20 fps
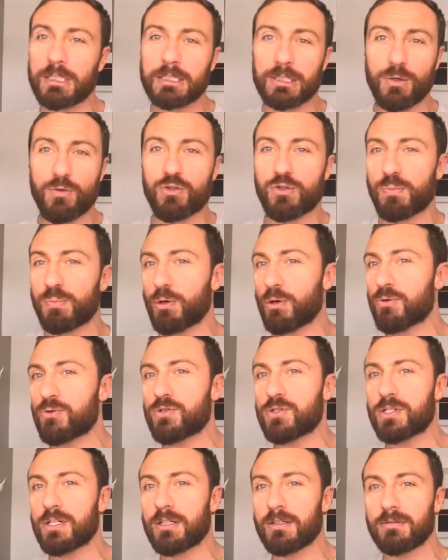social
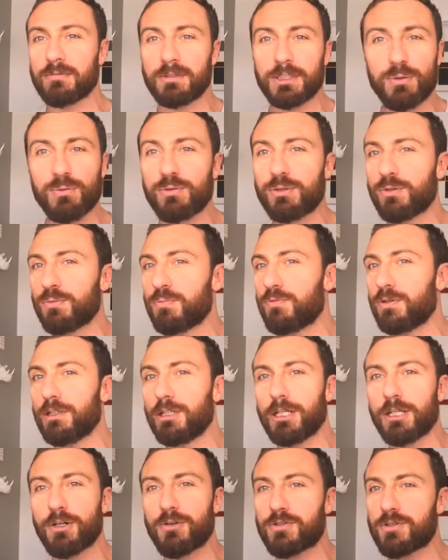posts and YouTube
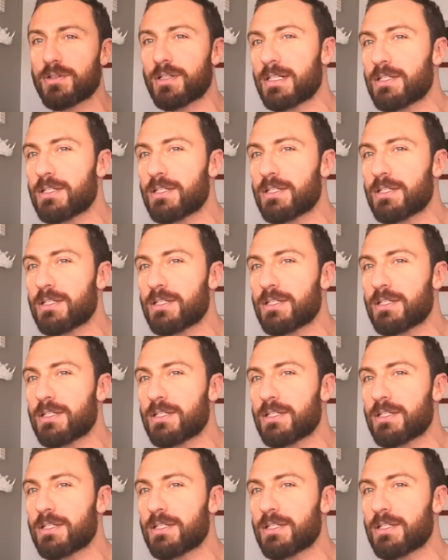videos and